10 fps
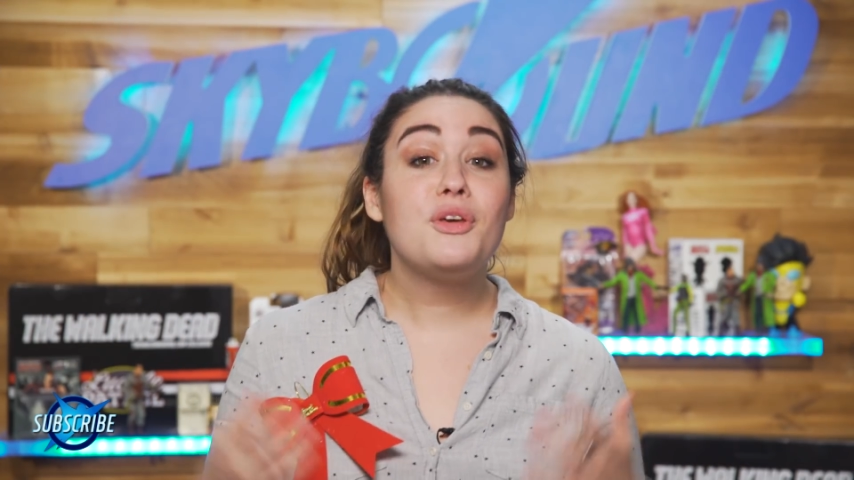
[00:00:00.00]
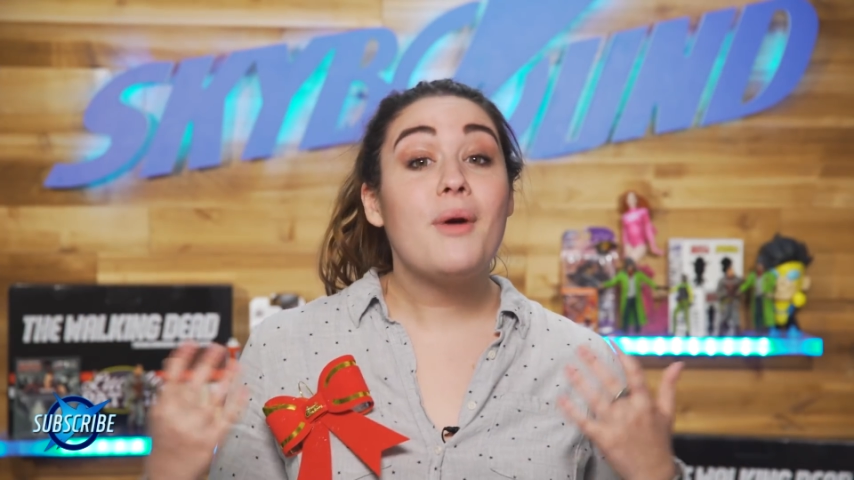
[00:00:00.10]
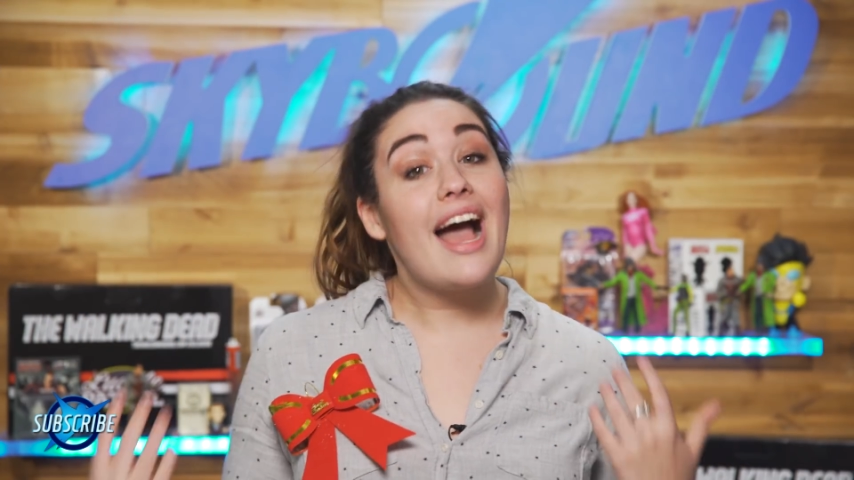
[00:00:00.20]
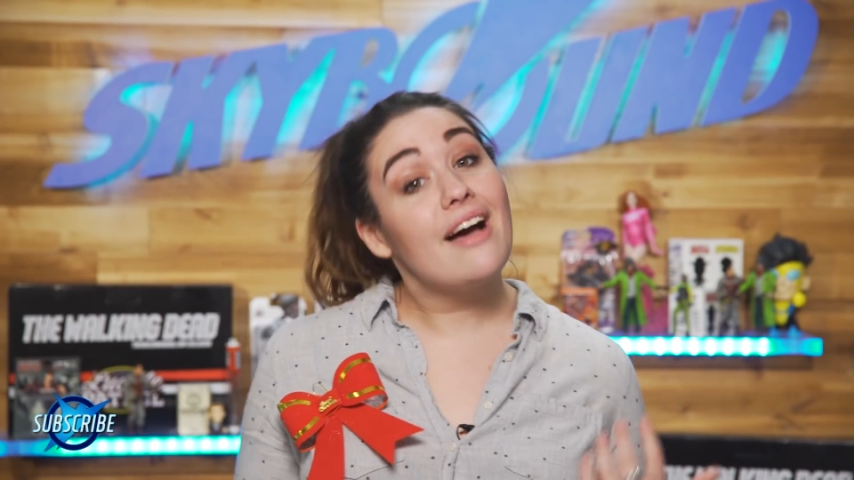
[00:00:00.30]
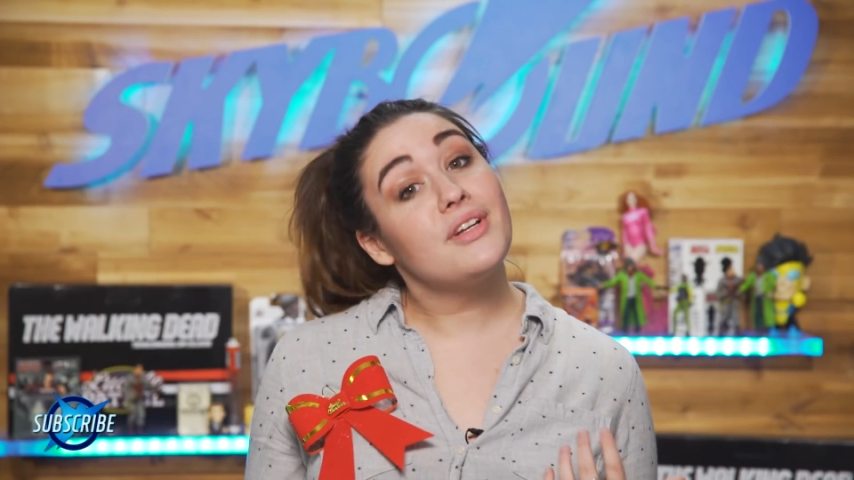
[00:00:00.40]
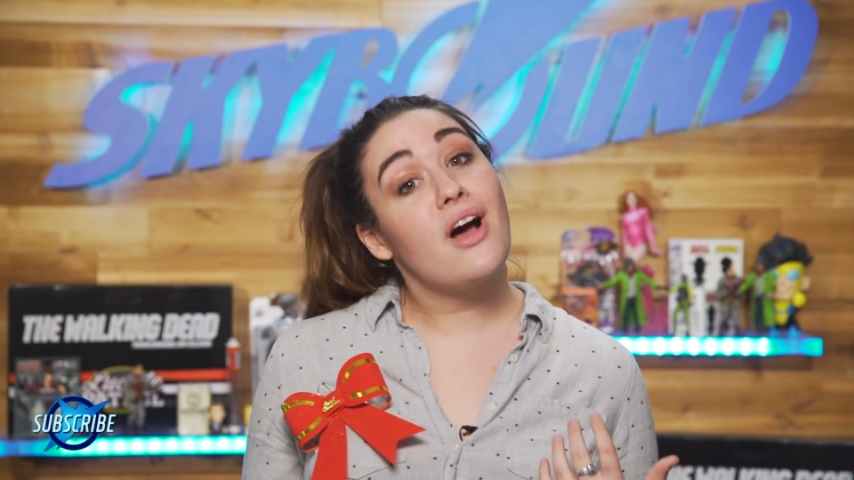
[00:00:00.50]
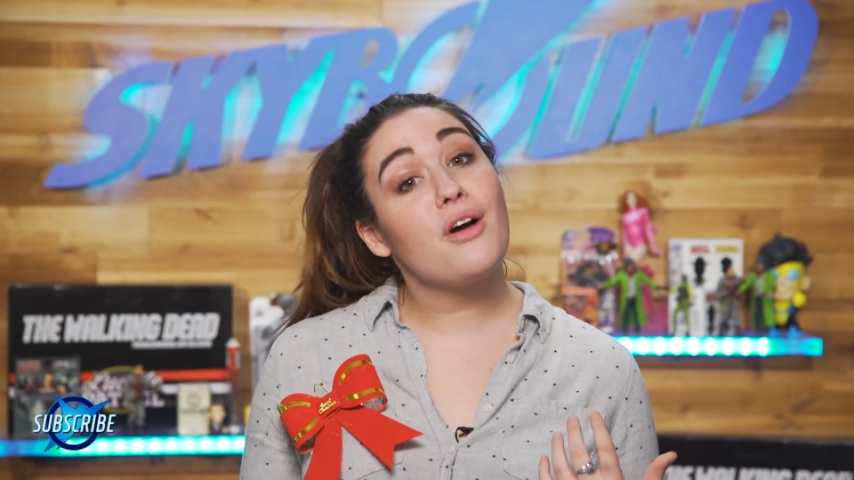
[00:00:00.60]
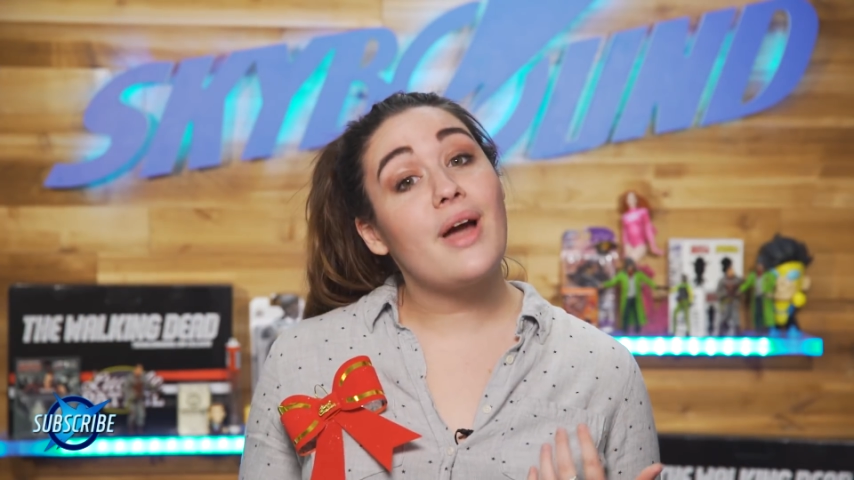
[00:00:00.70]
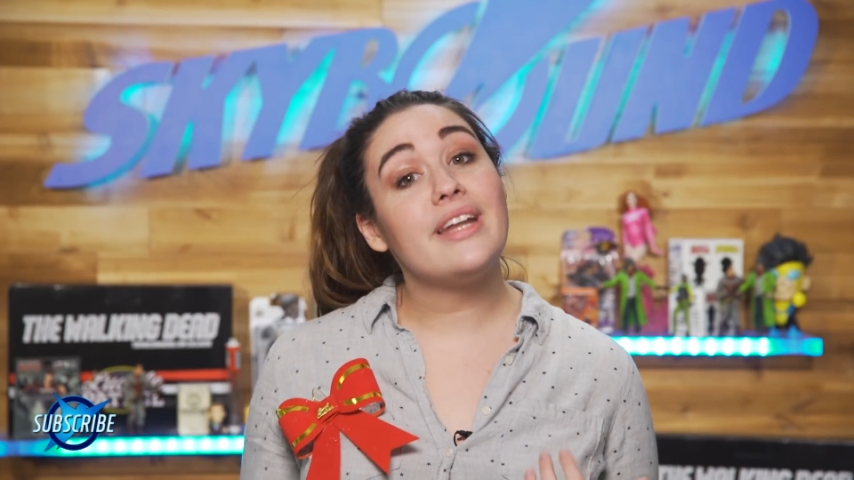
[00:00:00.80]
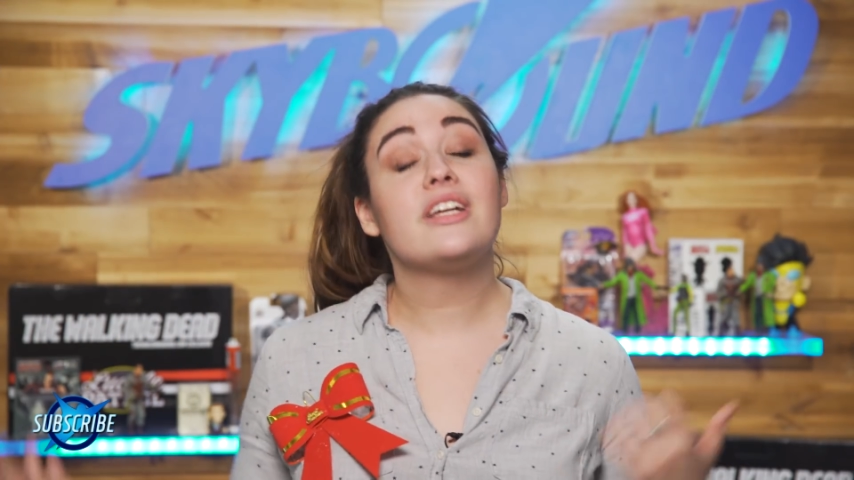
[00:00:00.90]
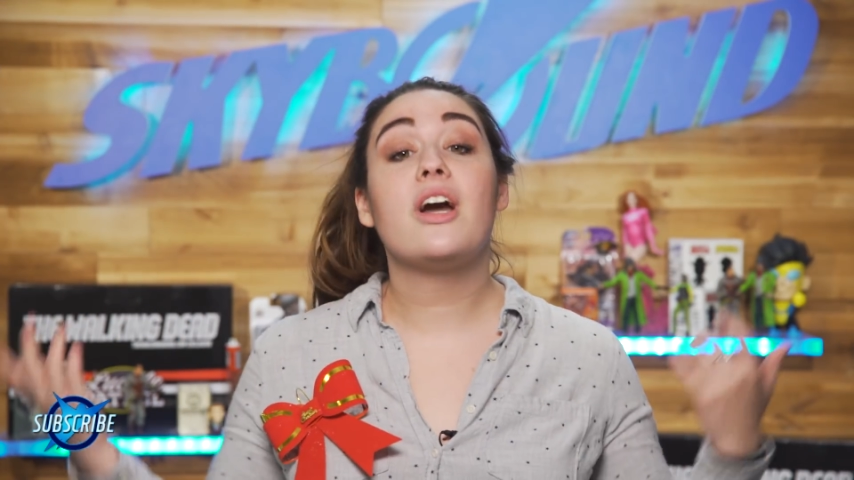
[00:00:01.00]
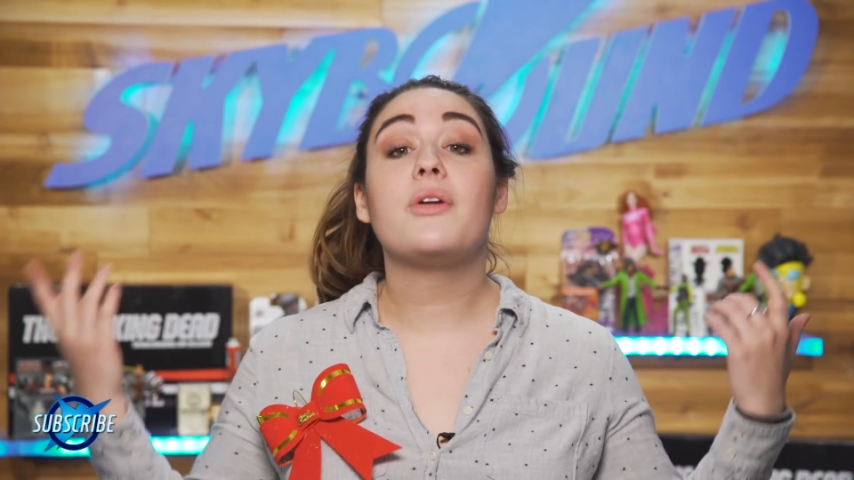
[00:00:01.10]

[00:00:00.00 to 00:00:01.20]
If you haven't already,